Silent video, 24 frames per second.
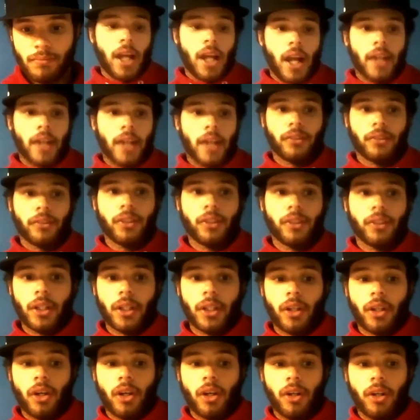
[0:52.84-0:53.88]
I agree,
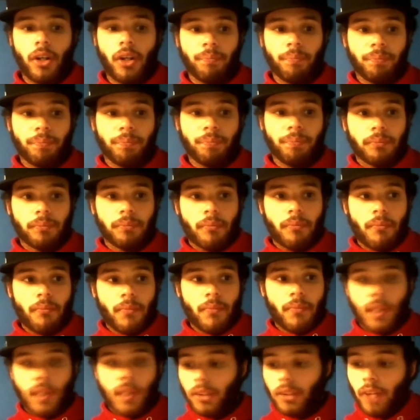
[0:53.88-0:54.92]
man.
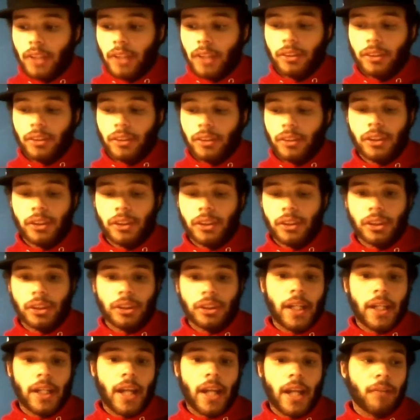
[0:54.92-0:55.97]
Congratulations to
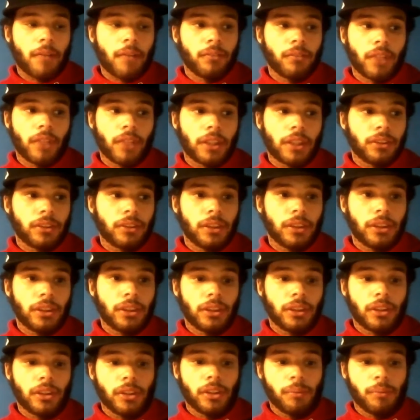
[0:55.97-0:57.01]
Jay Happ.
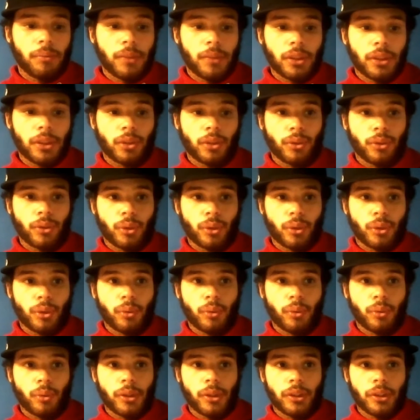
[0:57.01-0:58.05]
Congratulations to the Minnesota
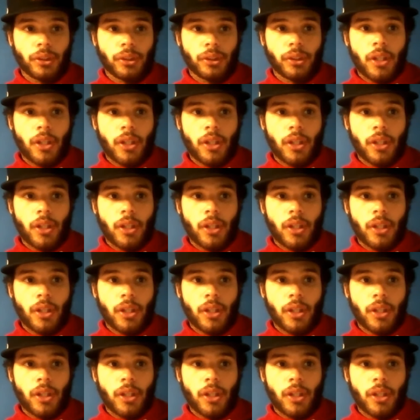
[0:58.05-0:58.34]
Twins.